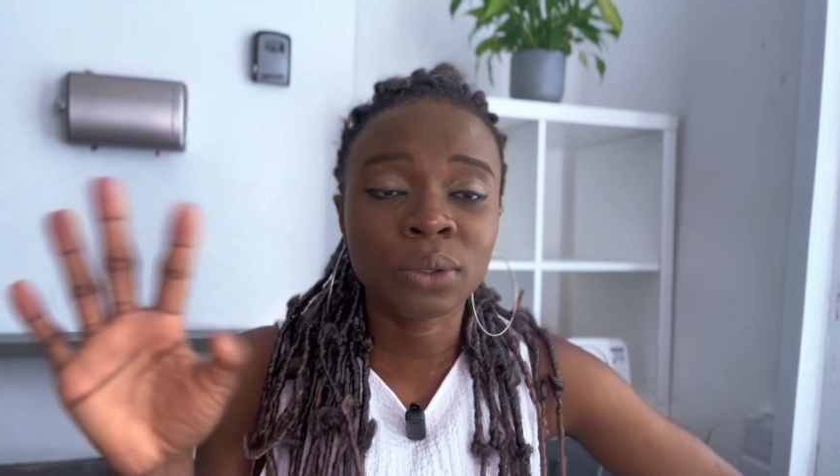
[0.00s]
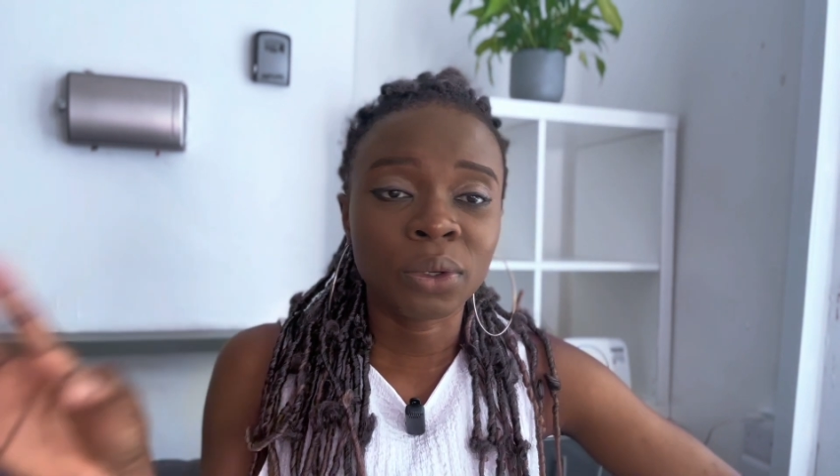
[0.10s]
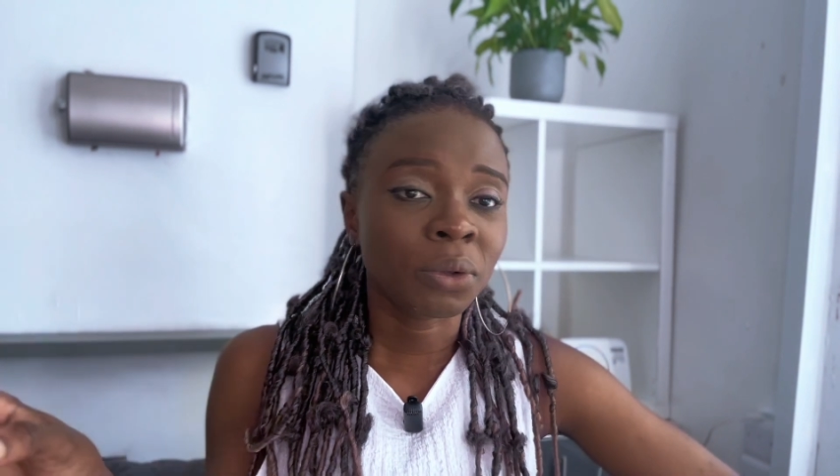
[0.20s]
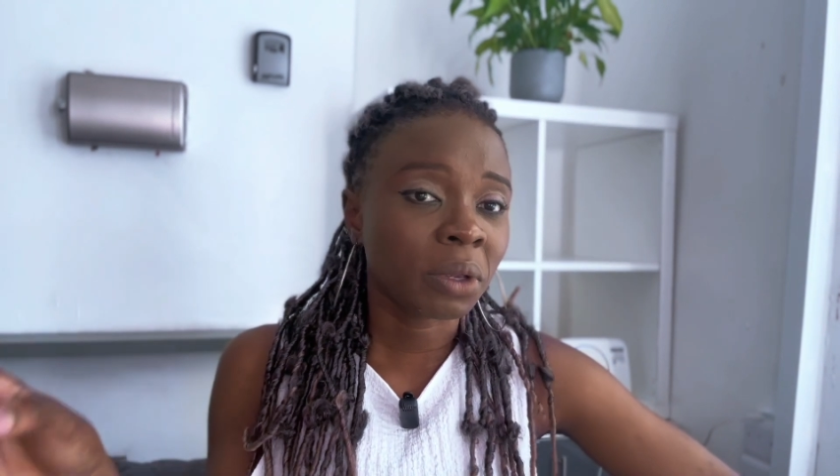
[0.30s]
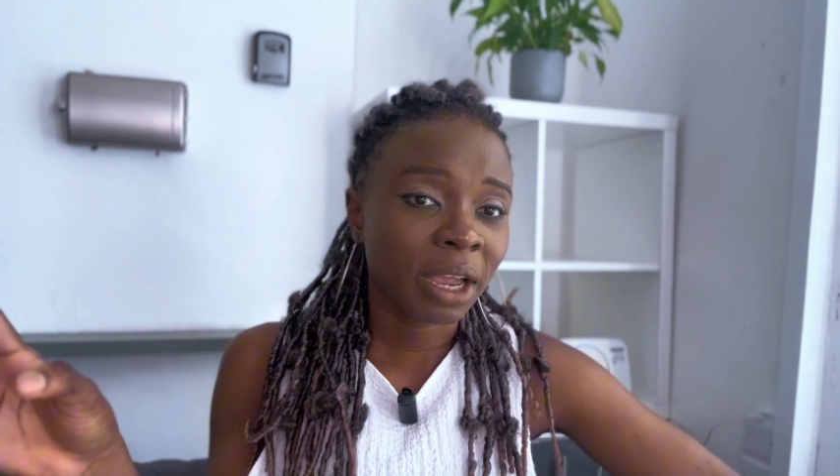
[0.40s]
so
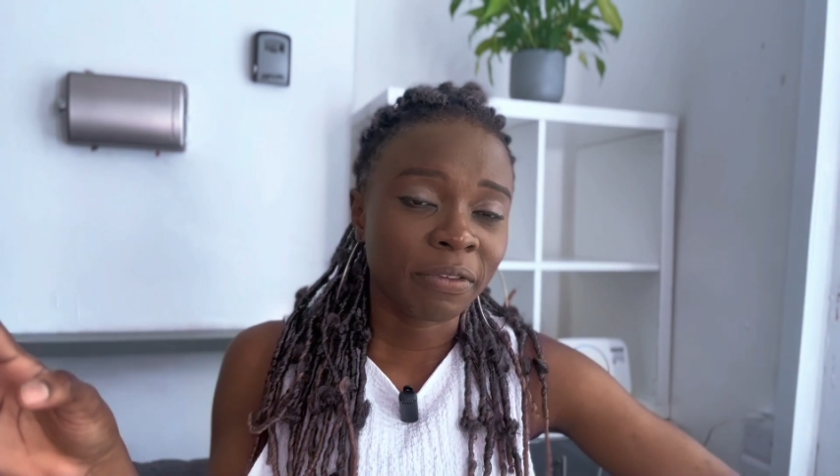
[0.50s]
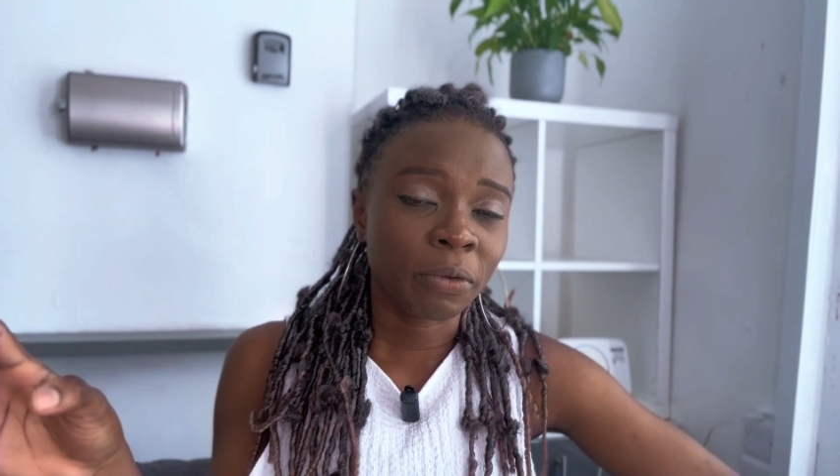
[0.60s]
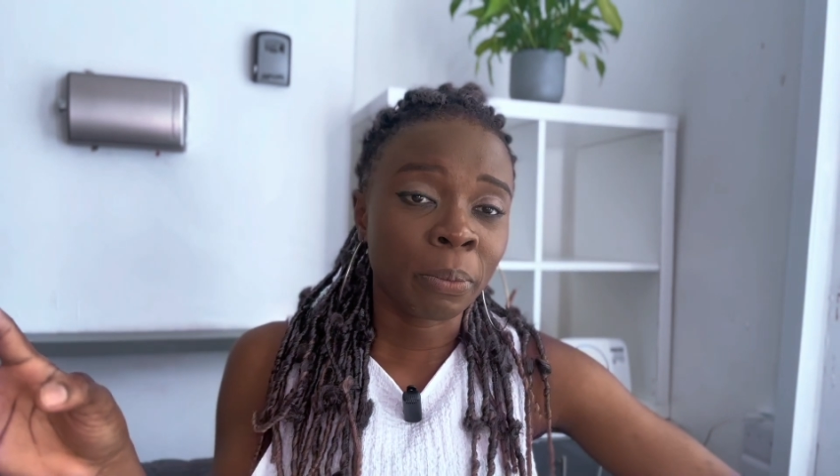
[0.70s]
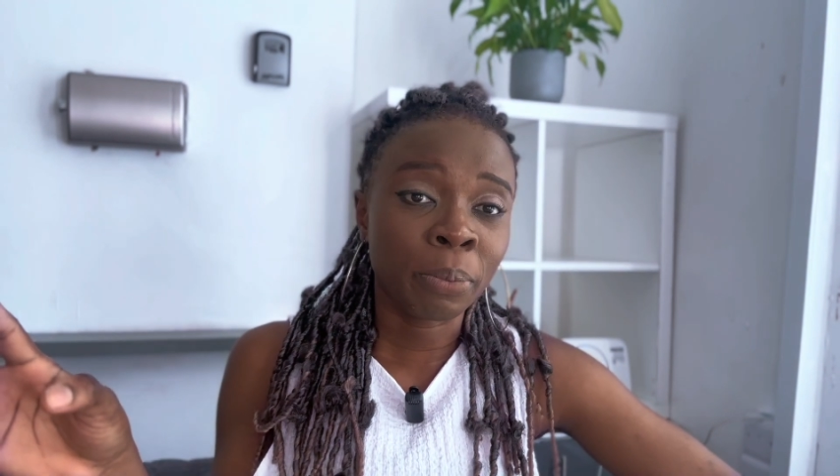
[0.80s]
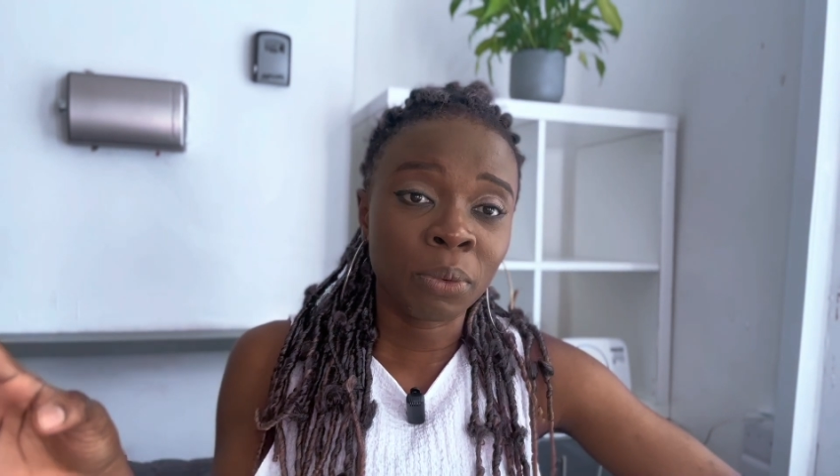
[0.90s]
you don't have
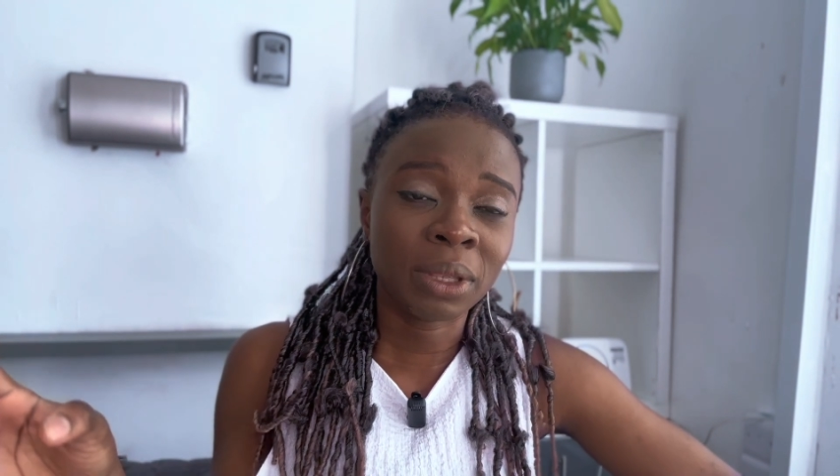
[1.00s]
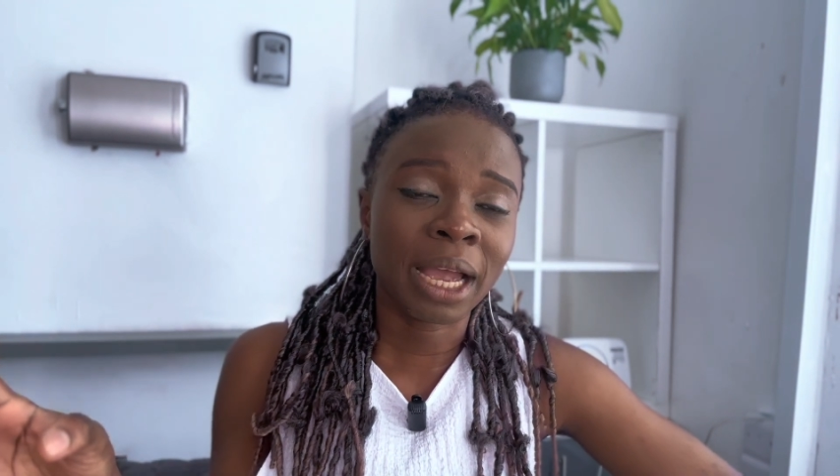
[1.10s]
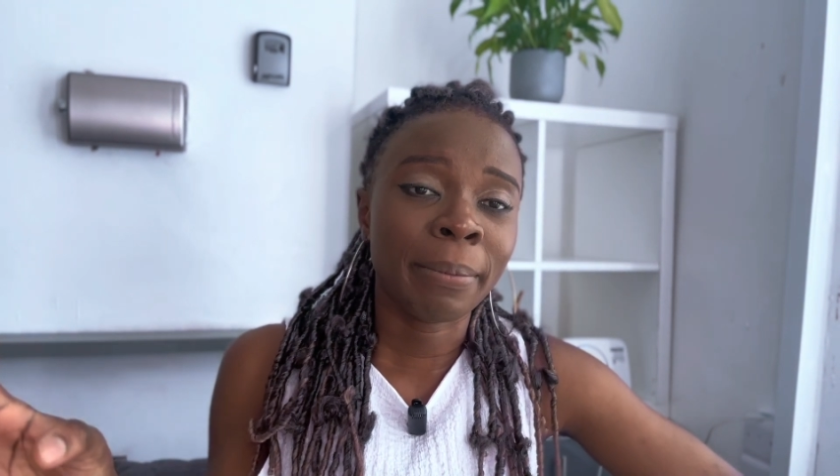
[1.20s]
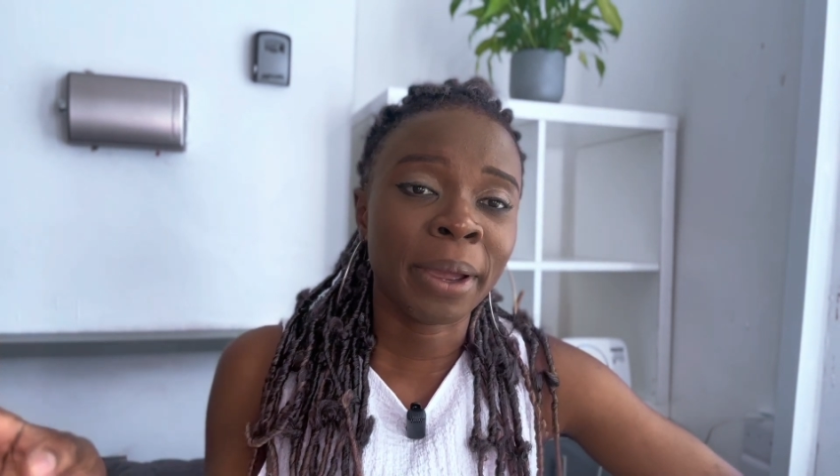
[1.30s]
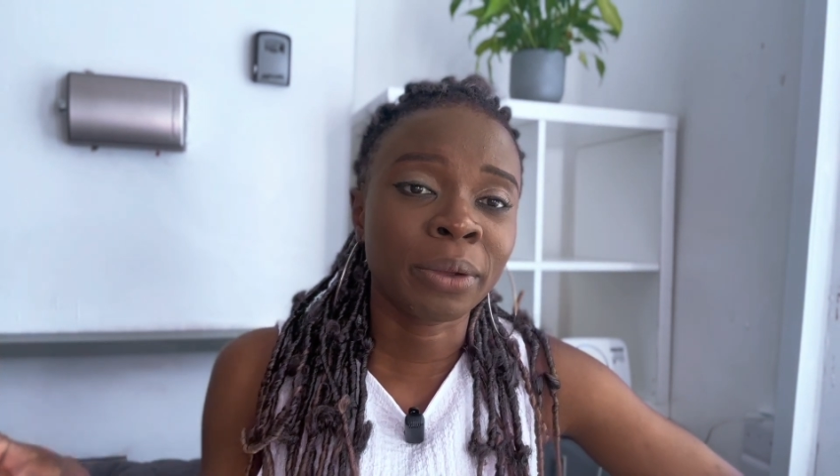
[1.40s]
to book
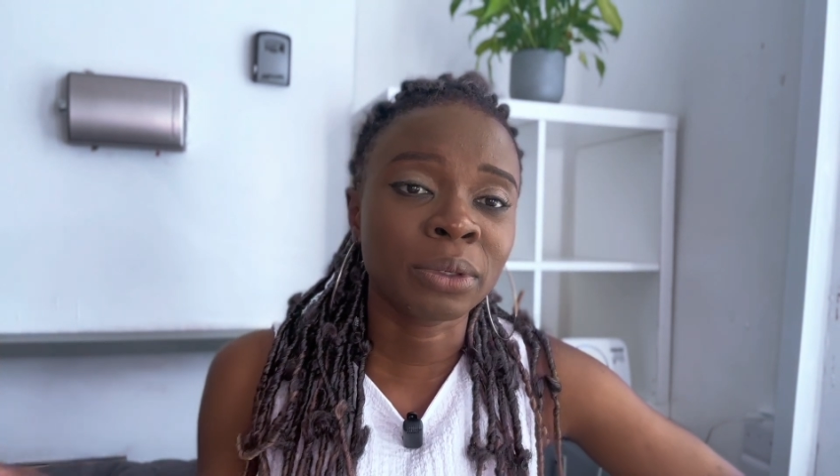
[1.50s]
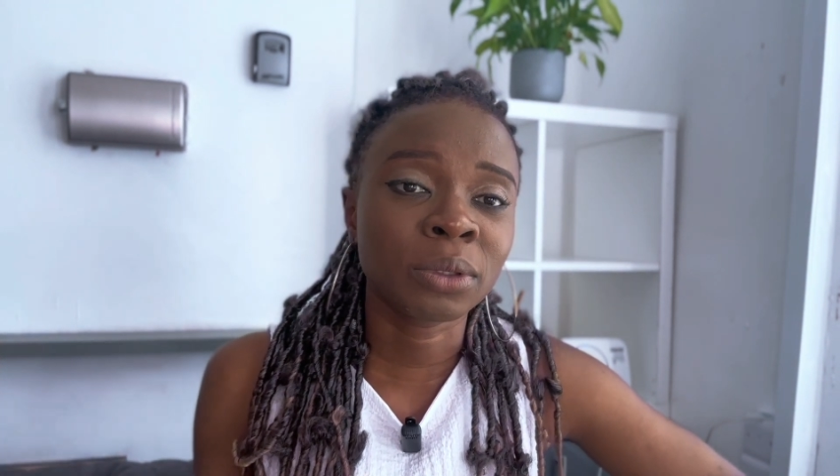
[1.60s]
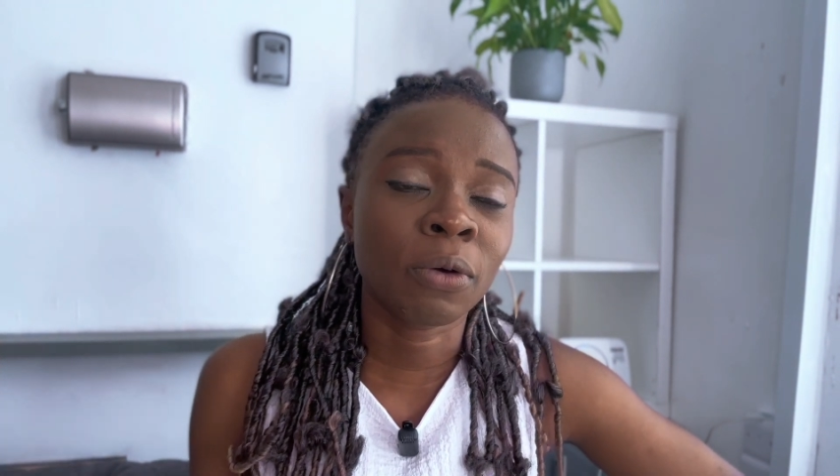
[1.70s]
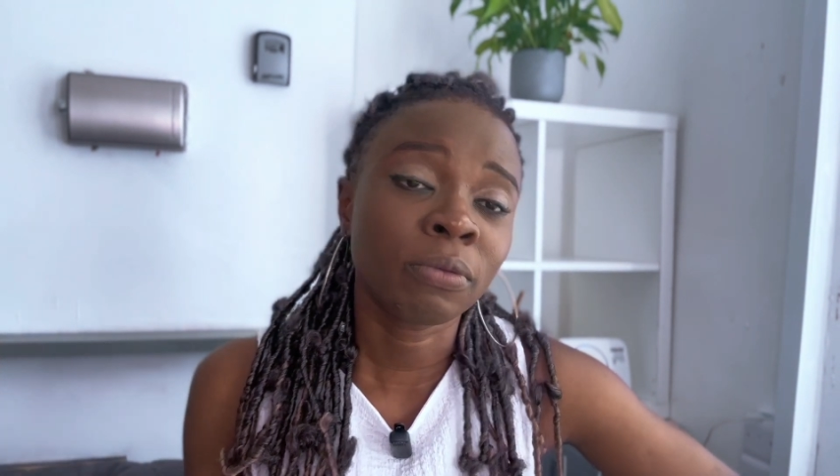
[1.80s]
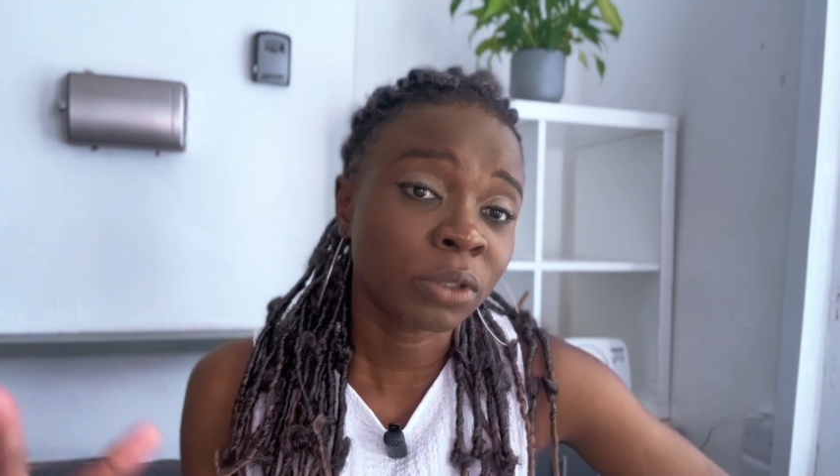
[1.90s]
that by
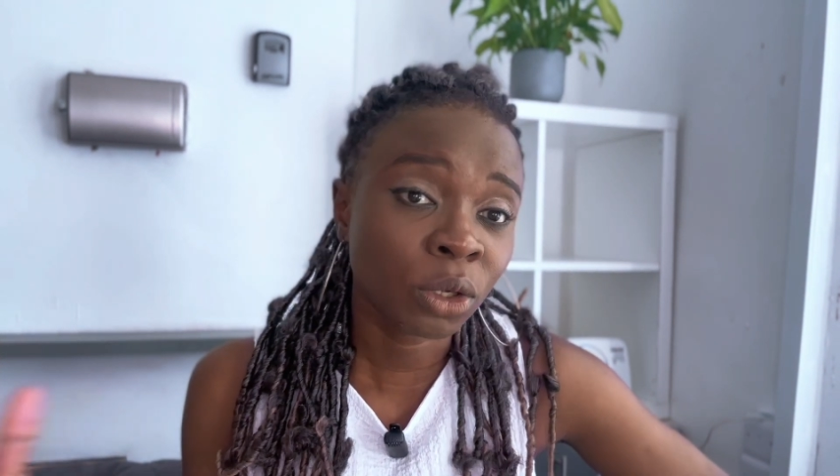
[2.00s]
yourself.